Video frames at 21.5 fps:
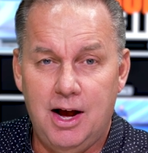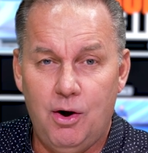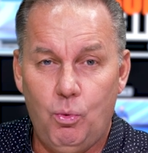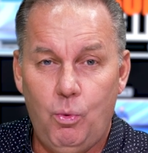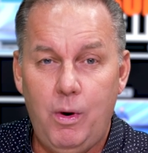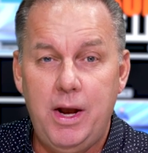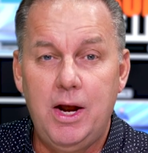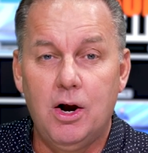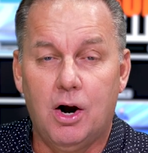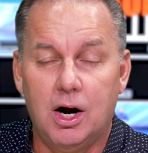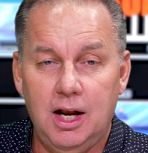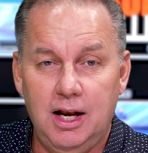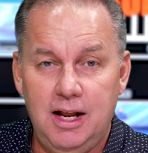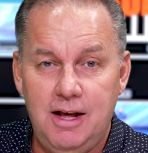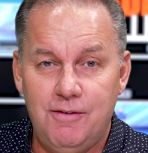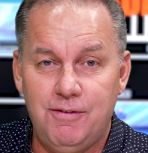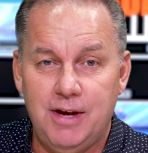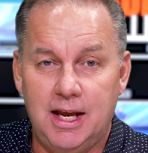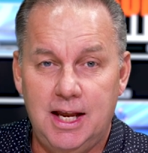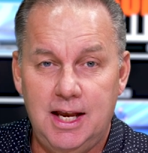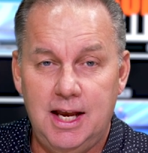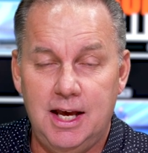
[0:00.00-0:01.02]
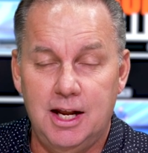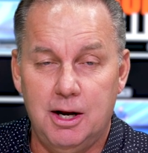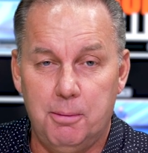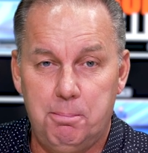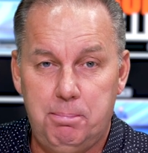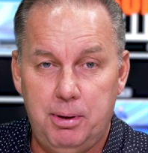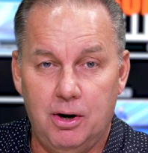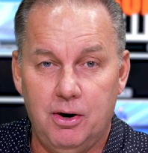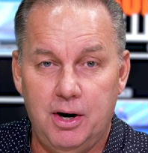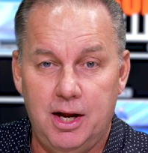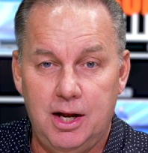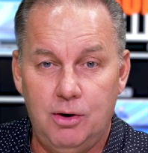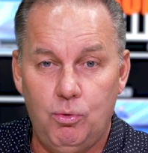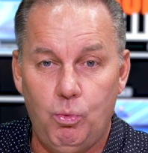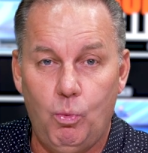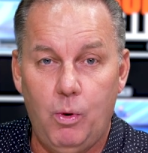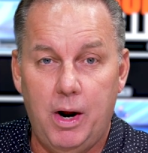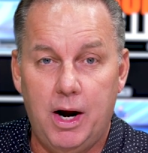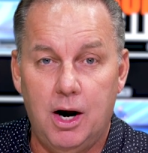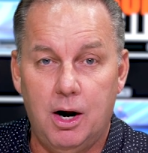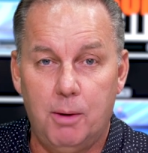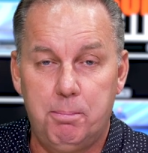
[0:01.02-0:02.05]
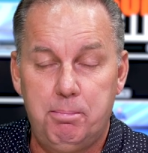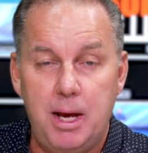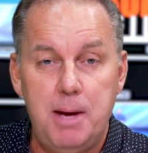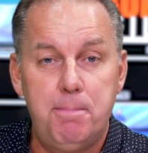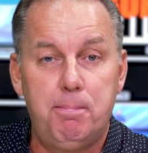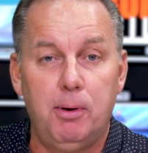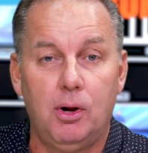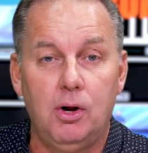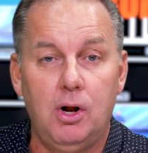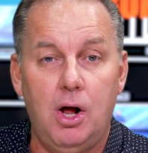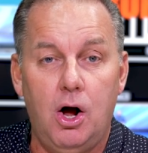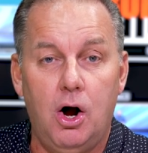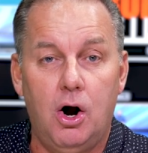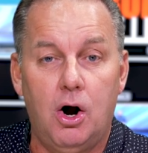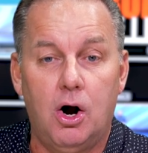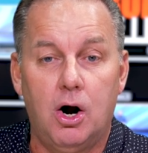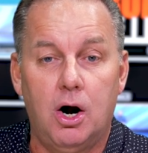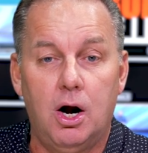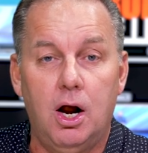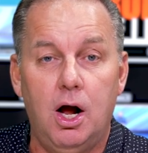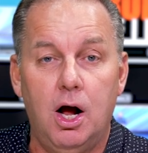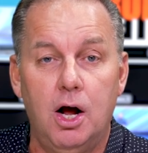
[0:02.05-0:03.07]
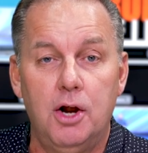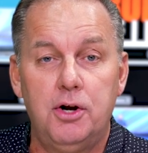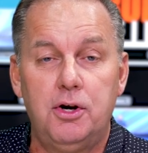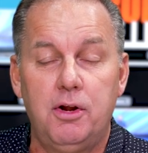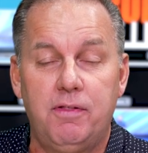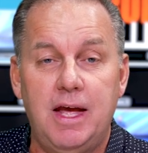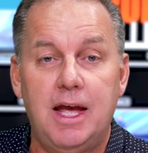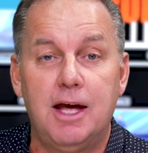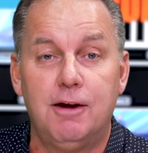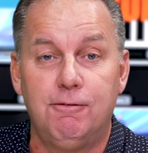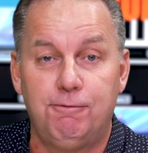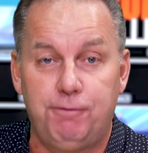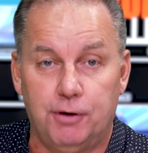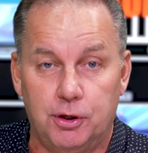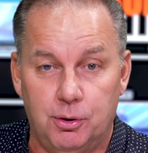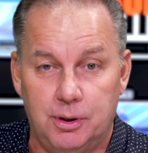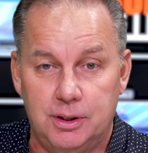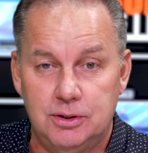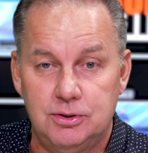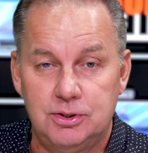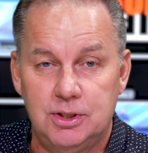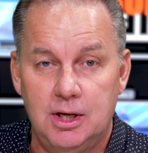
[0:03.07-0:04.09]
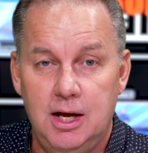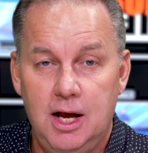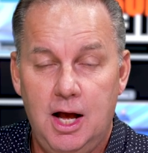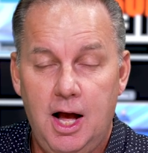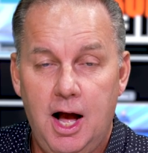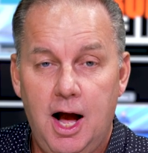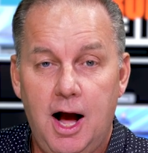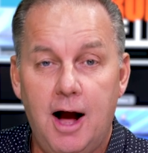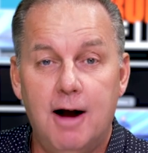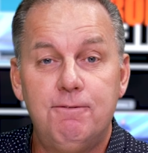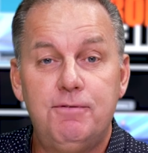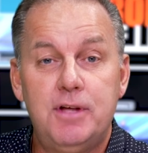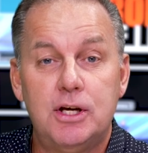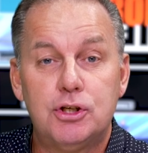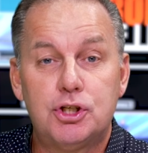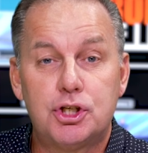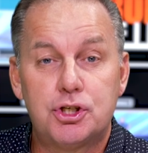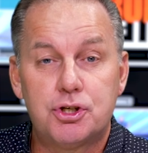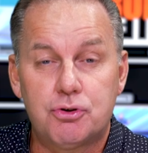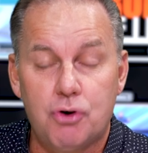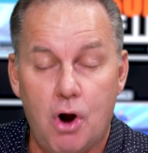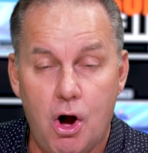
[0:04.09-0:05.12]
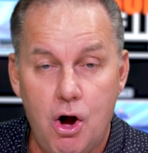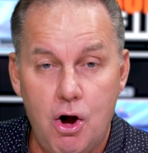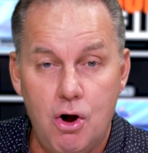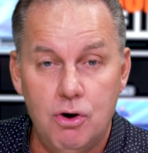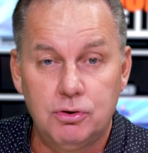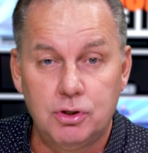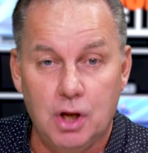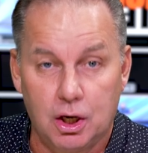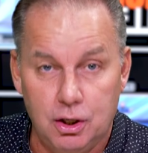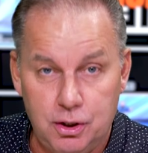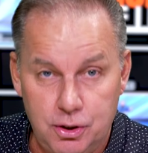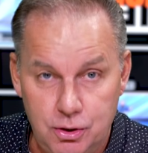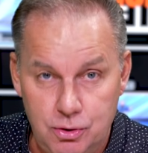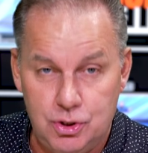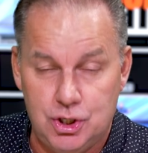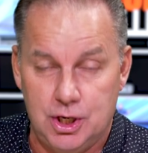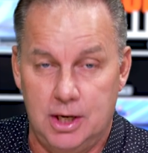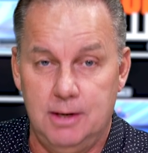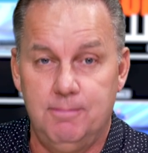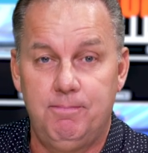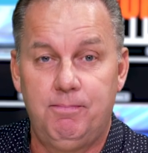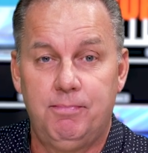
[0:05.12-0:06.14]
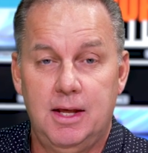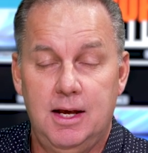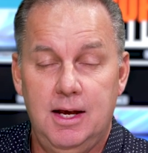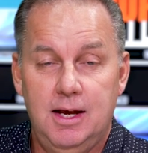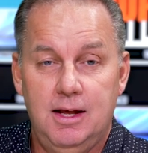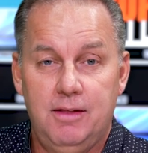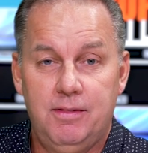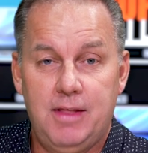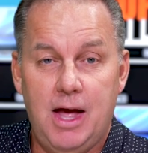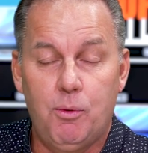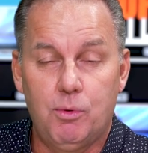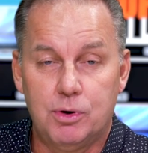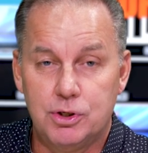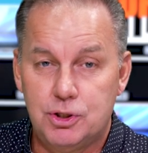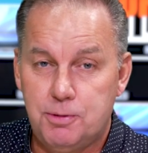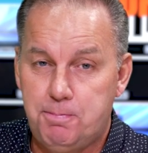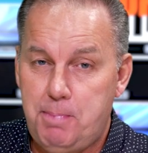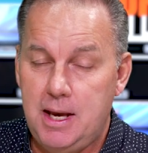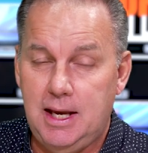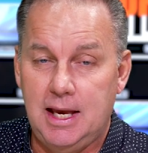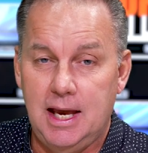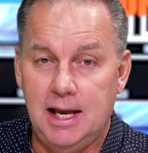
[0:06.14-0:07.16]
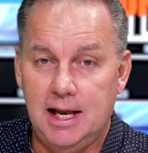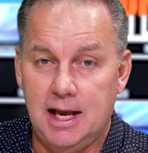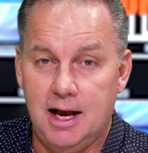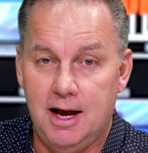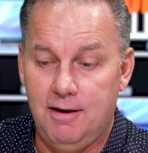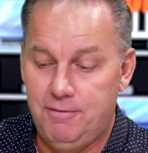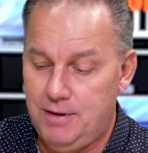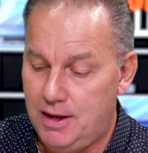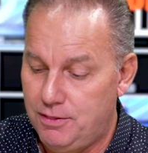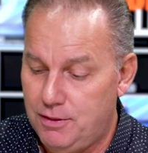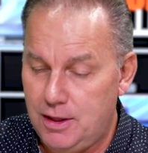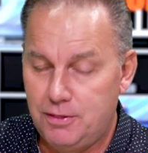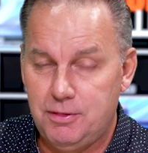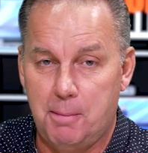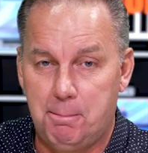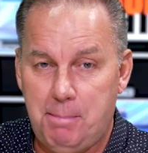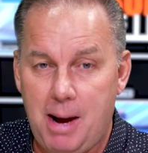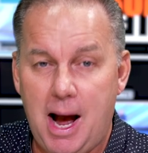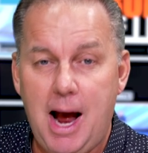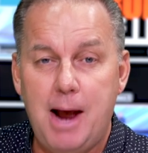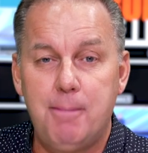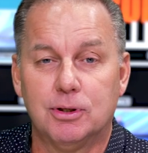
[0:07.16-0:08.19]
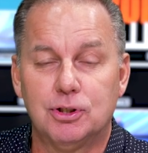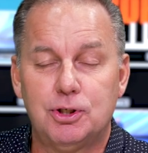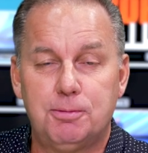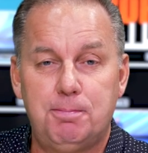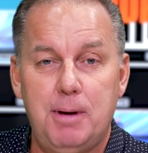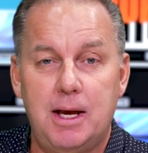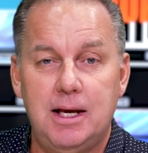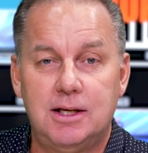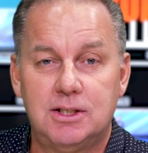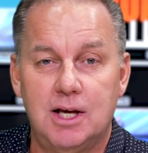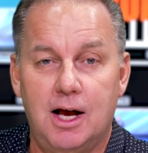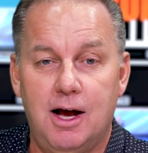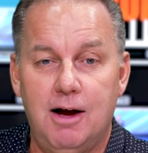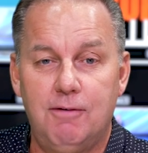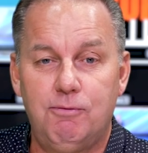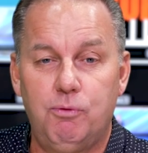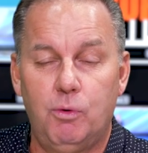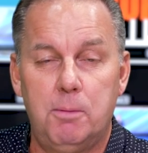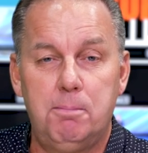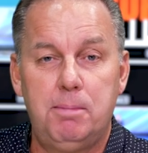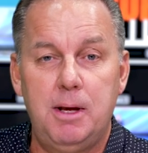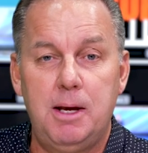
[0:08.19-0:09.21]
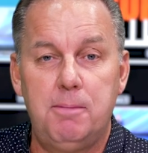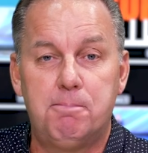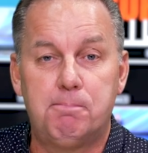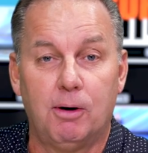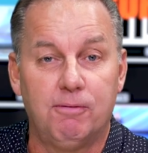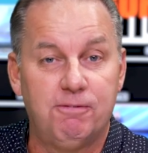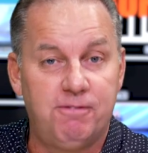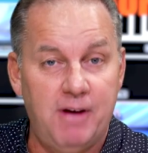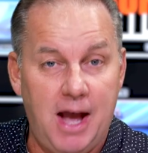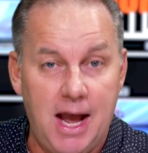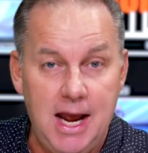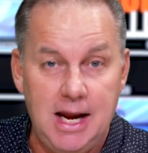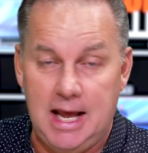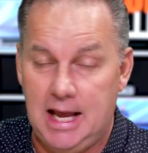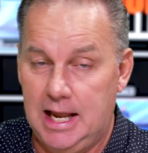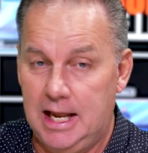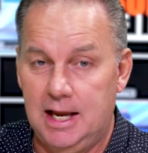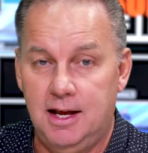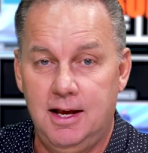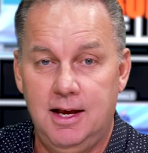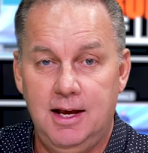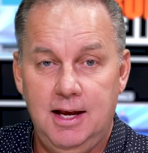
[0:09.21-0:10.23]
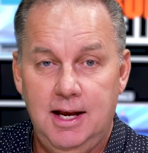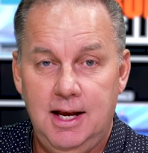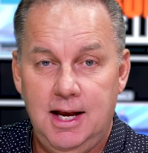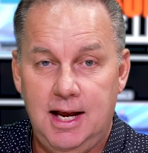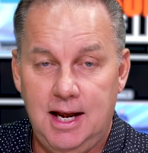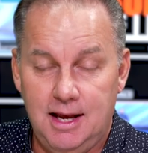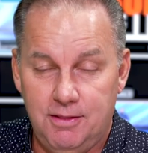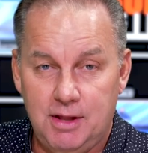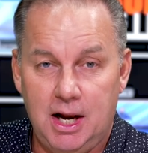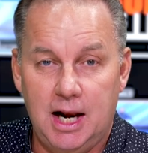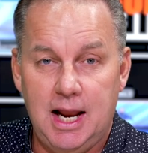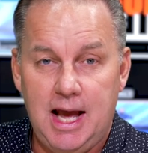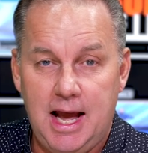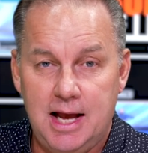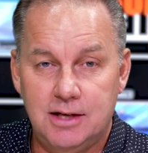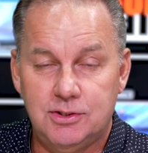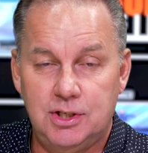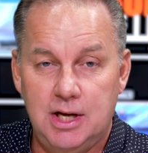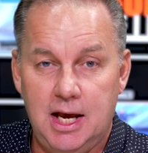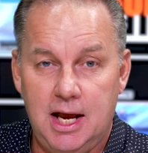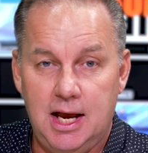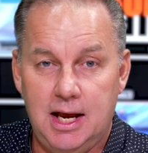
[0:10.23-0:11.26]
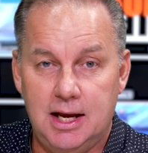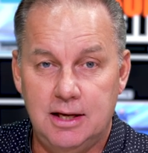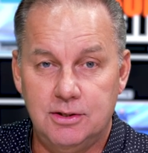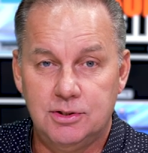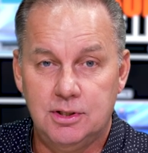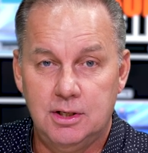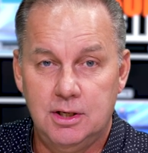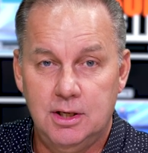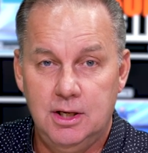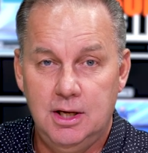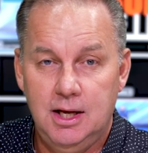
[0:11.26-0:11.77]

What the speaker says: we are living in a period where people are under the influence of this strong delusion that we're speaking of and that the Bible speaks of would be pervading in the last days.